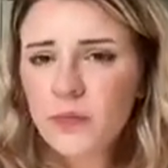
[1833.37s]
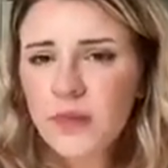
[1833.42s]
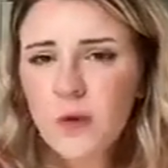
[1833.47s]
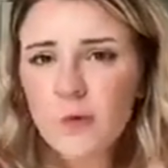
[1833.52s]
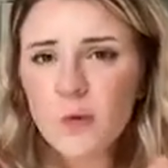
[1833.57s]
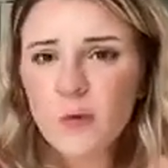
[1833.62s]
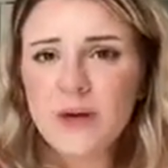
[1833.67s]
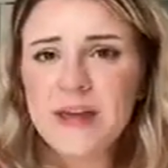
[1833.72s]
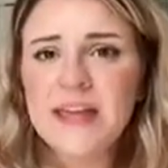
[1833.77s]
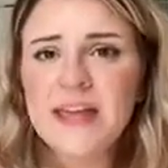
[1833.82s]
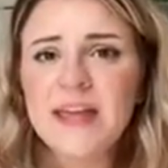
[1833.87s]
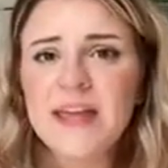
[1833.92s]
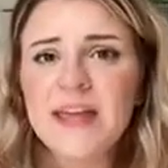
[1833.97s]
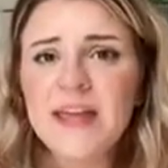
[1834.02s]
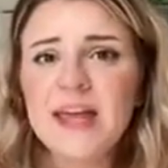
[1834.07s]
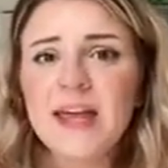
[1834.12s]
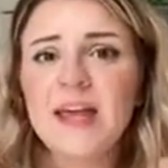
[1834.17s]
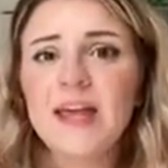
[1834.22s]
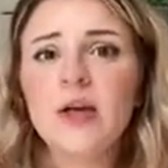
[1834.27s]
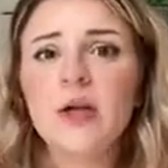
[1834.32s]

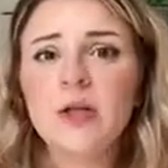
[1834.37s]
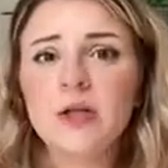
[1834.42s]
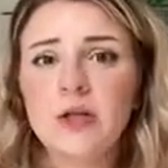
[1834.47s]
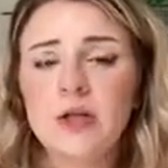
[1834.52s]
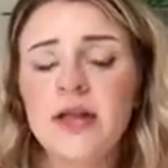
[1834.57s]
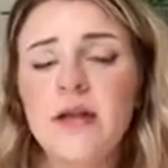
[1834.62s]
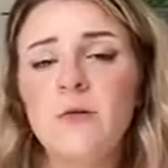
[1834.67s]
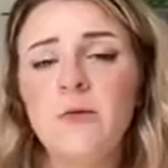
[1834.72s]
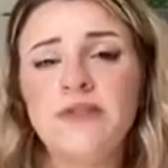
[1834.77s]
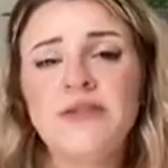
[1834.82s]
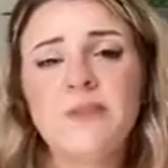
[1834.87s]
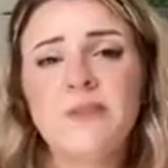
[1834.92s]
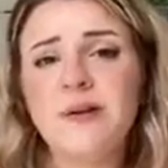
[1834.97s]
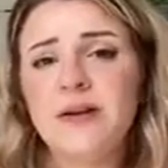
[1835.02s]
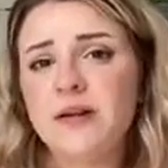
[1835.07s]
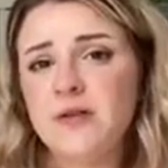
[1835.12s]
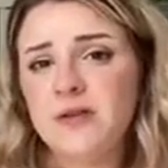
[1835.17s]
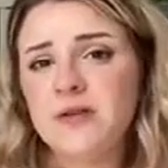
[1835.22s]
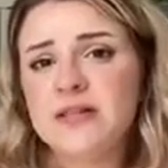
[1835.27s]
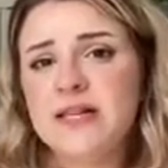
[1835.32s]
it's a
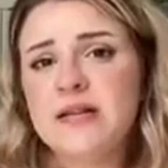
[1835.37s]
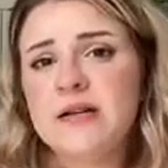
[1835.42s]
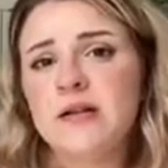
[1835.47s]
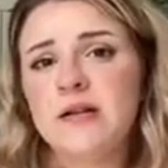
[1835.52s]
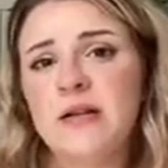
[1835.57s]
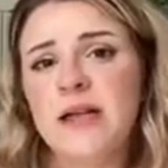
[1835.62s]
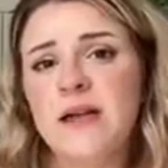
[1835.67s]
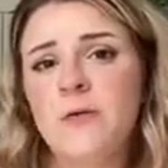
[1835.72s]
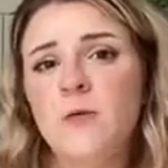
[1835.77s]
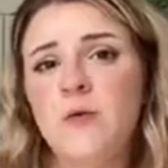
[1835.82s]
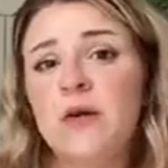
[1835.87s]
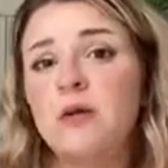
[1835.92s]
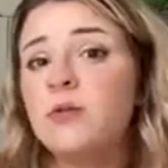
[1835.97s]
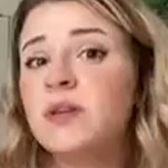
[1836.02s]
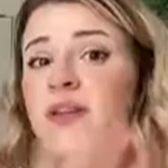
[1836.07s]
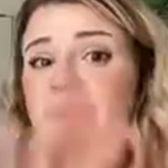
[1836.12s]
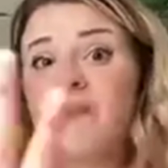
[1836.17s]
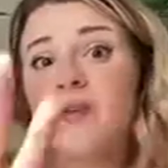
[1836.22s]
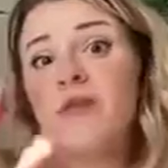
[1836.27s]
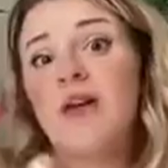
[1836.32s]
bundle deal. Like, we don't
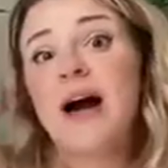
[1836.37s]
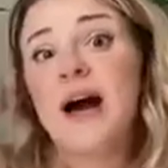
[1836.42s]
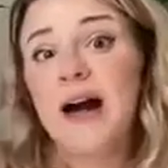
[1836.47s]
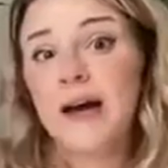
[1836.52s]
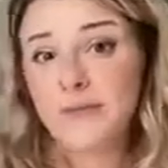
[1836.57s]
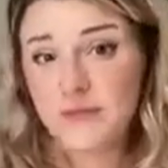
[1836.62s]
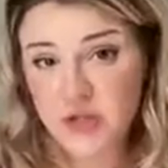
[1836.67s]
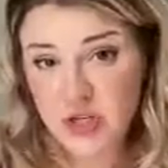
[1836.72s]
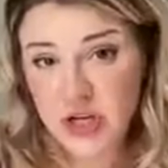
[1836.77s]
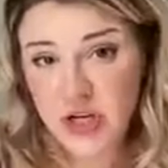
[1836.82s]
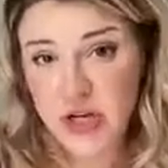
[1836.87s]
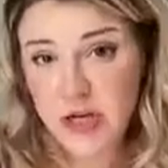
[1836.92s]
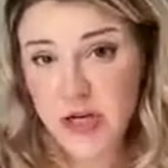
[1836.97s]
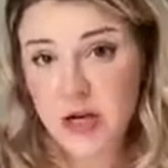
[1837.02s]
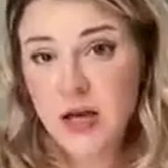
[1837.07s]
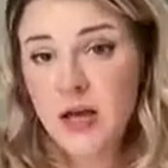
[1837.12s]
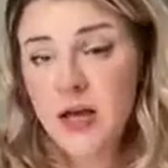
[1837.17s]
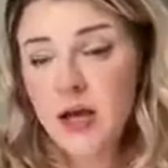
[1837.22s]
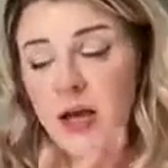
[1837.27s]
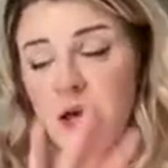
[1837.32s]
give you the
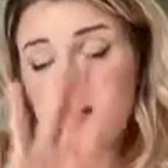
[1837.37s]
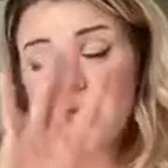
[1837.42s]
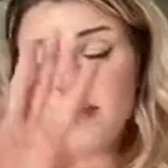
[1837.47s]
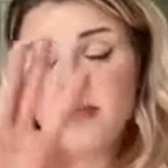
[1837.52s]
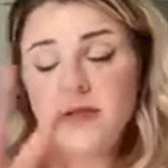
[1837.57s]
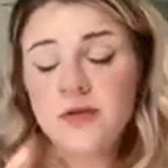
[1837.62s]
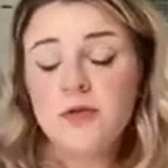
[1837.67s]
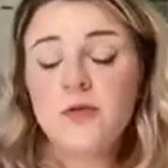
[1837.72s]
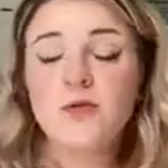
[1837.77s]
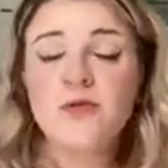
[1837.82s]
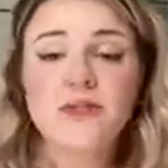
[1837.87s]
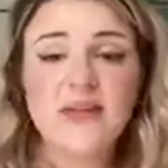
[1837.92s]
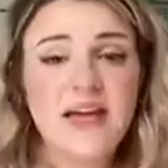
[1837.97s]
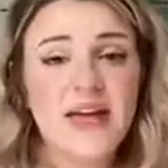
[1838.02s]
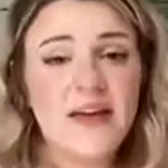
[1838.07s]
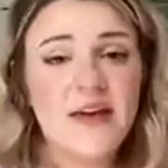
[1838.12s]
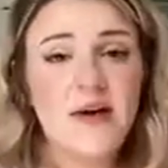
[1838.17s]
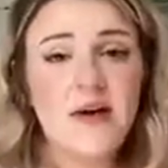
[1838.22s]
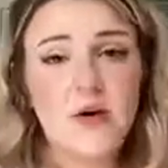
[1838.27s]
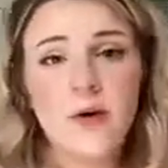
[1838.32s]
option to
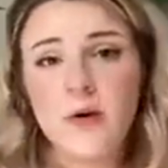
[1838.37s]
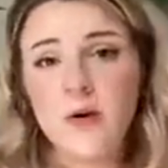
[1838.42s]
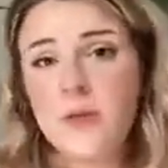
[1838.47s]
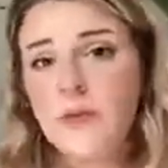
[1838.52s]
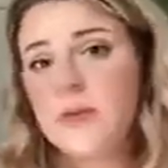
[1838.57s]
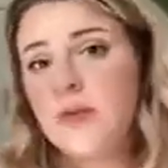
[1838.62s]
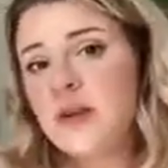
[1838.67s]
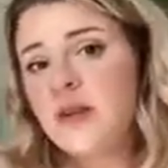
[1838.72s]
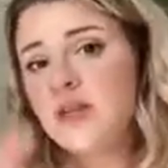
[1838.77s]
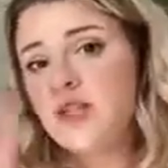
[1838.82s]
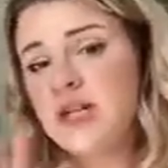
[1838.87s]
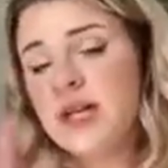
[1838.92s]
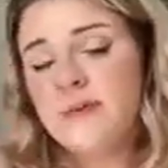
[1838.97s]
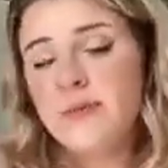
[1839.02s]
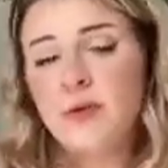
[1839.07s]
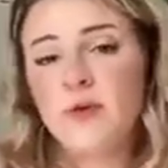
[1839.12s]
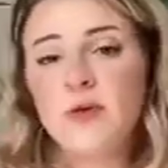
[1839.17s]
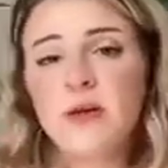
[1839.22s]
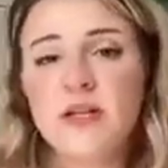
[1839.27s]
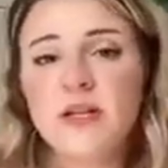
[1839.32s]
take home the
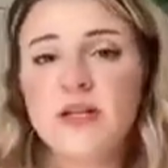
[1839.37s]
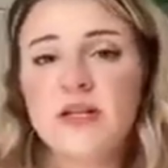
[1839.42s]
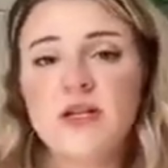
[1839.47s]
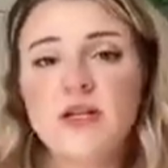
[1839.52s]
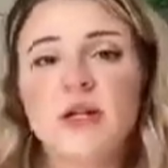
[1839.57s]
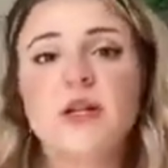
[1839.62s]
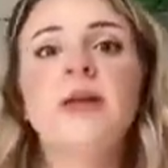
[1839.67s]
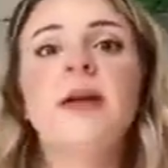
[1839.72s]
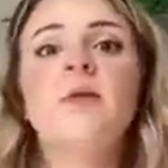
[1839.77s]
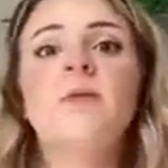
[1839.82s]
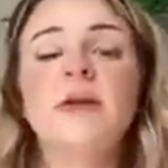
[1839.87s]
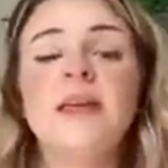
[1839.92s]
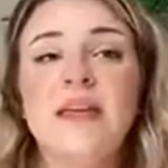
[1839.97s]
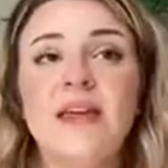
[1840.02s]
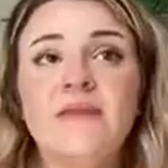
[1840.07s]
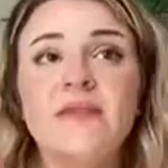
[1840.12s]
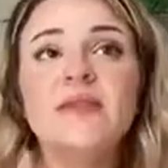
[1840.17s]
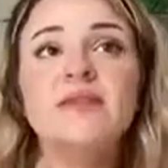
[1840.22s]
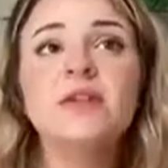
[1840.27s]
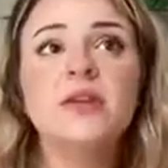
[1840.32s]
shampoo and conditioner. Like, we
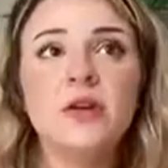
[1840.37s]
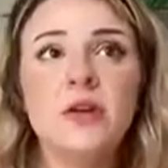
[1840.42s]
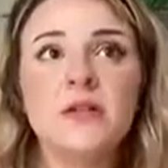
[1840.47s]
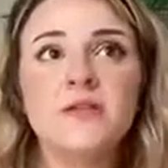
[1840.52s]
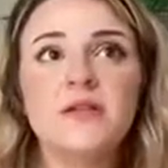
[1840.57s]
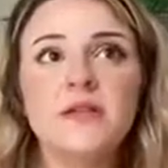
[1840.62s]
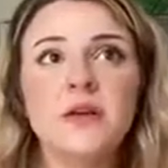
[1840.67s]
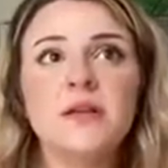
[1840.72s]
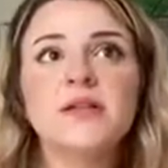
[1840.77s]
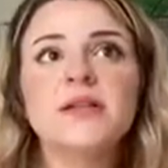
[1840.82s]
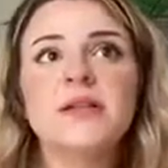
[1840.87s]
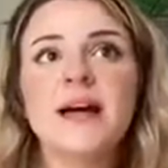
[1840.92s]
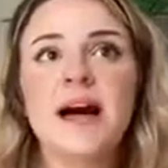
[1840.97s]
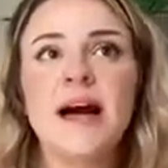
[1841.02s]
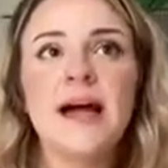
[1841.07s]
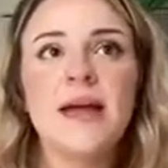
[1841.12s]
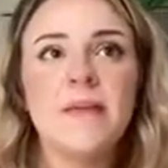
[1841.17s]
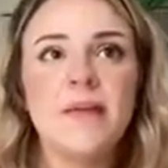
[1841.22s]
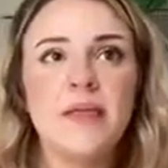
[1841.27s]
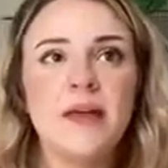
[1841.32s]
give it to you your first
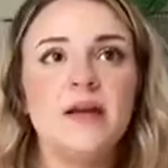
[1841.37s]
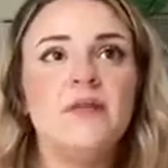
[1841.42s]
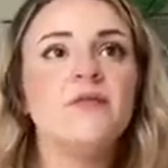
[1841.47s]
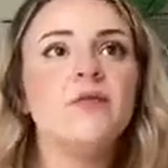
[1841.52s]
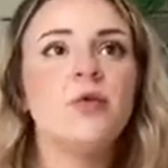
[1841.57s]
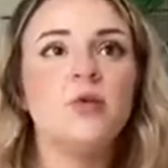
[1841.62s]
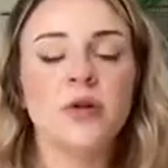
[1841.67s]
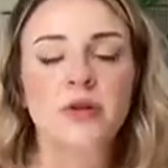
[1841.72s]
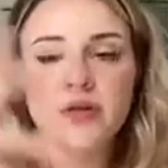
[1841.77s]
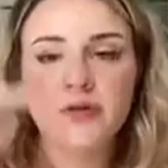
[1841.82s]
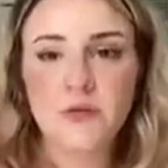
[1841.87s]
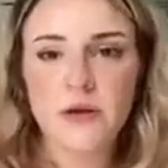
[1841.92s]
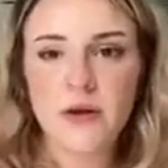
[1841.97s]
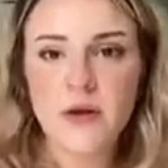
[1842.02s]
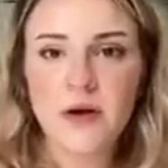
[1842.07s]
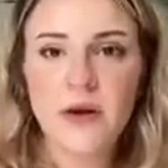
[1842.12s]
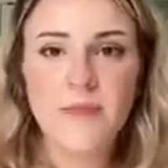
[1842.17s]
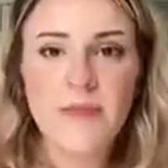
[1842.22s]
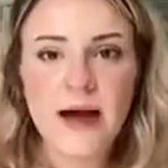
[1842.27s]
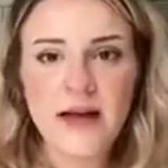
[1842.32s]
time, and then of course when you
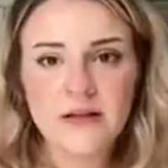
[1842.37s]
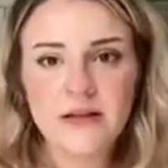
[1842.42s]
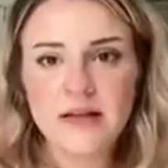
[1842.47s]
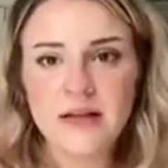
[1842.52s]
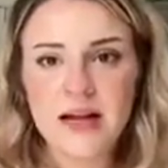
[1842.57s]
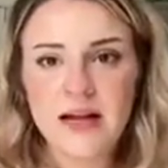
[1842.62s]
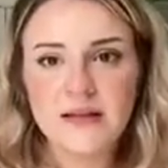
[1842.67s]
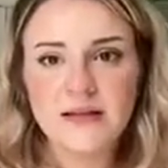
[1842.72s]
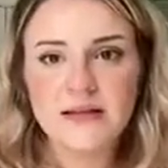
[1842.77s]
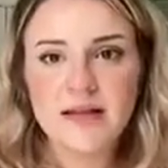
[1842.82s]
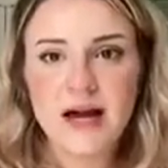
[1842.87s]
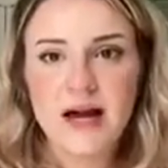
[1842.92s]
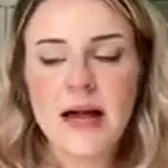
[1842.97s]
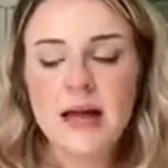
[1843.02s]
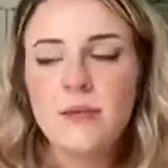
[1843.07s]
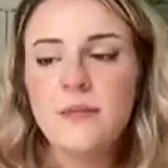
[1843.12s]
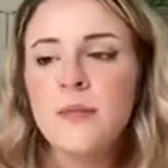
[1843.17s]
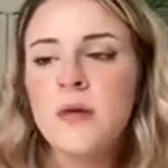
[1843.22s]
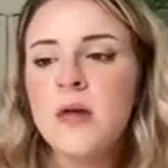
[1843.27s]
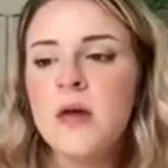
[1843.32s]
come back the next
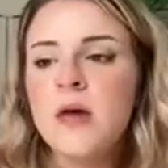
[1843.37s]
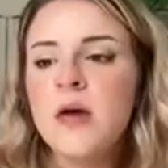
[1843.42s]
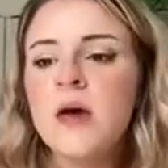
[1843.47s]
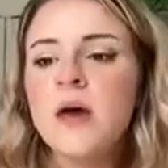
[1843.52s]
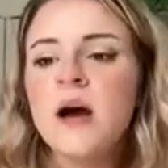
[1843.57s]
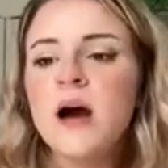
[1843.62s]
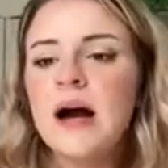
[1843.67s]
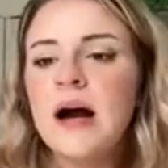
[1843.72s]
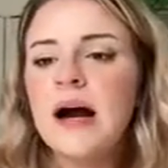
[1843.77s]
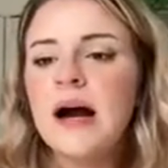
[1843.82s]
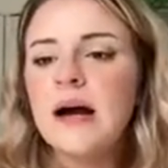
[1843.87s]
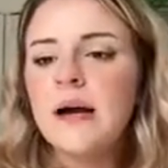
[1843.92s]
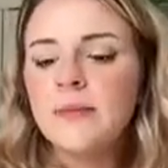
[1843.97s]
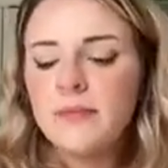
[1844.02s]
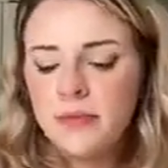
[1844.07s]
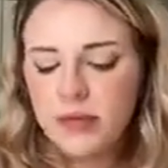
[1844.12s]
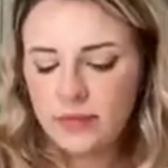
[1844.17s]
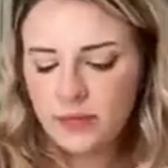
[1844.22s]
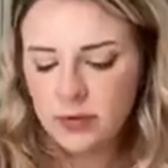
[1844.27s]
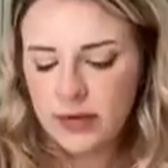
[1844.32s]
time,
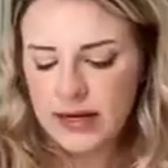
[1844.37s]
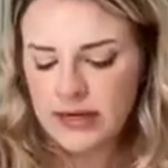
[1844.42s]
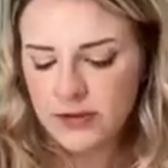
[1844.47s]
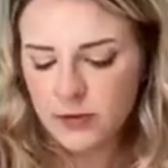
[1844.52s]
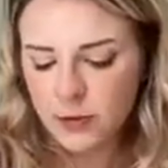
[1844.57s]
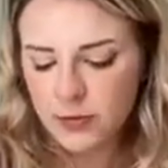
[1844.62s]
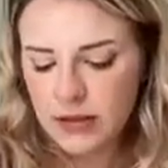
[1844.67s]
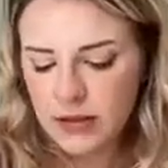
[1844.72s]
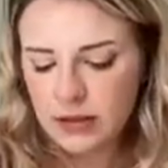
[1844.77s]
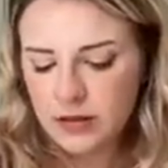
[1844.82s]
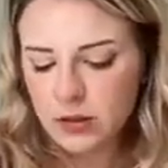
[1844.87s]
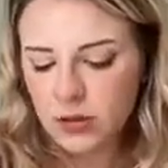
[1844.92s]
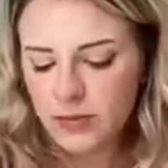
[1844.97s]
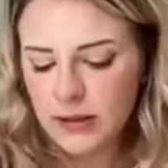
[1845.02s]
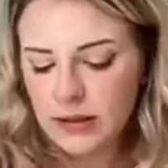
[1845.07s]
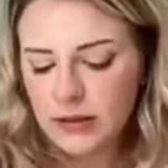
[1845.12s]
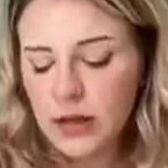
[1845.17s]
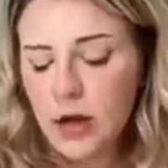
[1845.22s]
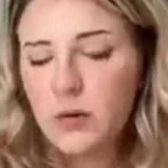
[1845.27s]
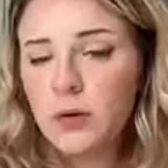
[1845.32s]
the price will be a little
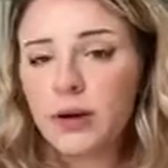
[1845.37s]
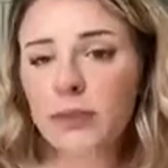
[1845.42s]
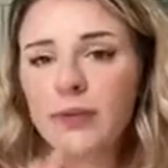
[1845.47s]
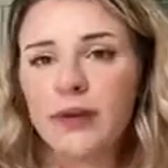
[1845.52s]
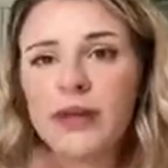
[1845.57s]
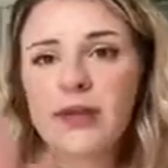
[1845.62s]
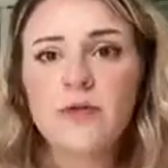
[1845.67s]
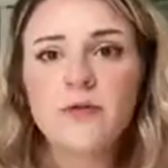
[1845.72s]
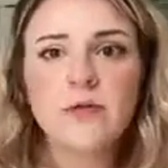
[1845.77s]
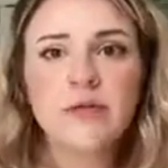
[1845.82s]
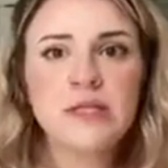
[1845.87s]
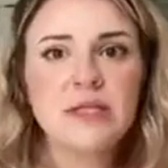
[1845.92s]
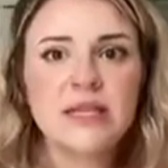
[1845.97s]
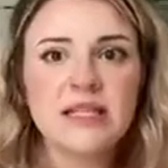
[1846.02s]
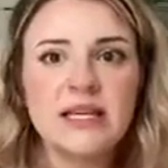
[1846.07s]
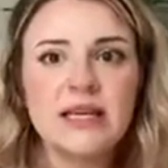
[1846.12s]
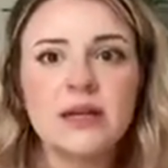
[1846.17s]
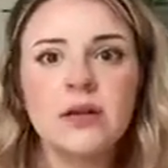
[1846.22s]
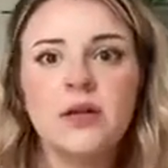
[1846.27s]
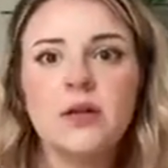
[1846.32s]
bit lower, but you
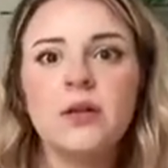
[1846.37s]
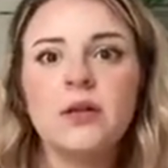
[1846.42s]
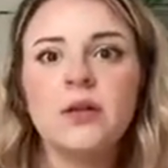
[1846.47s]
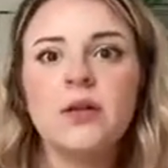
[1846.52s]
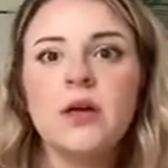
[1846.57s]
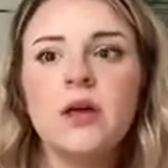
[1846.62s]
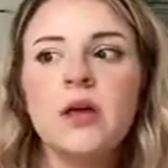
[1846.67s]
still